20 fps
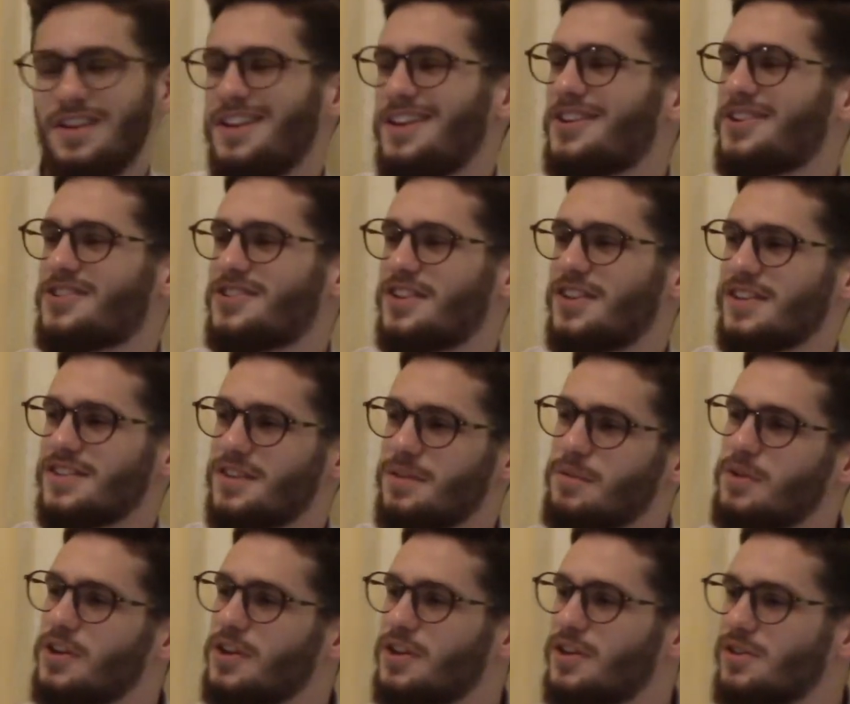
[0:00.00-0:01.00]
here tells him,
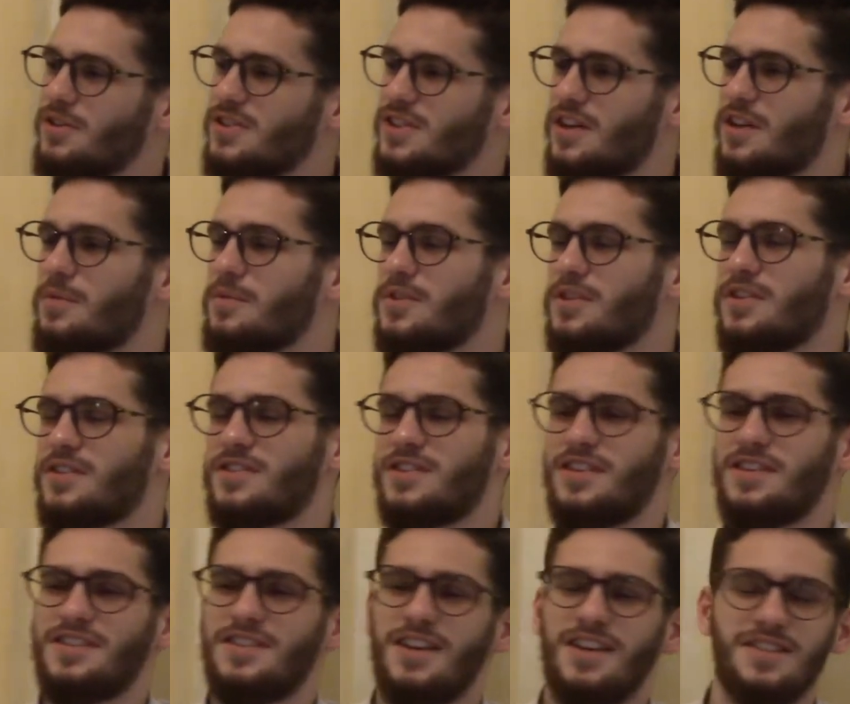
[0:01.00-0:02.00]
he looks at him and
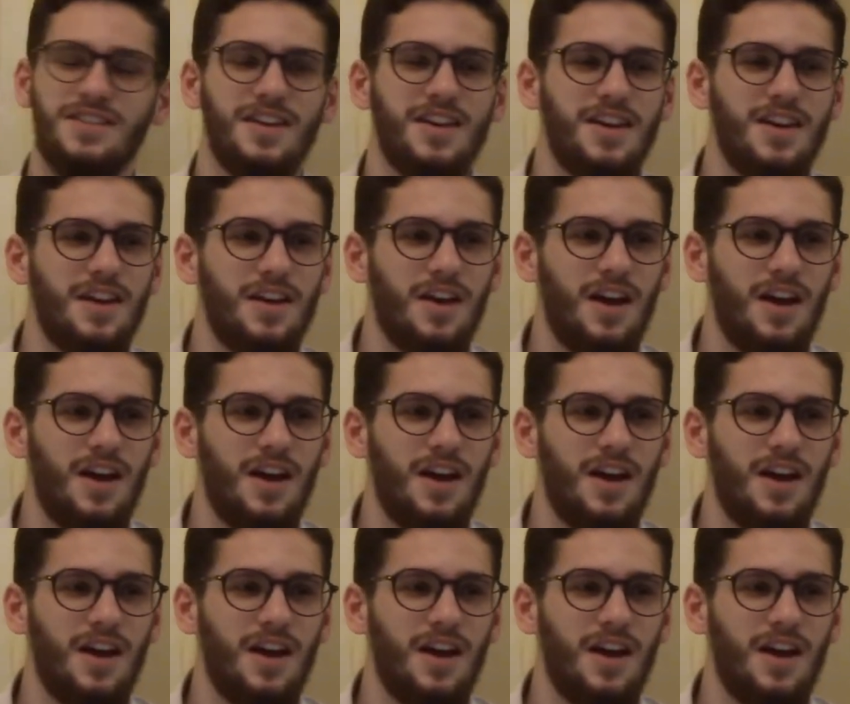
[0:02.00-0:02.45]
he says,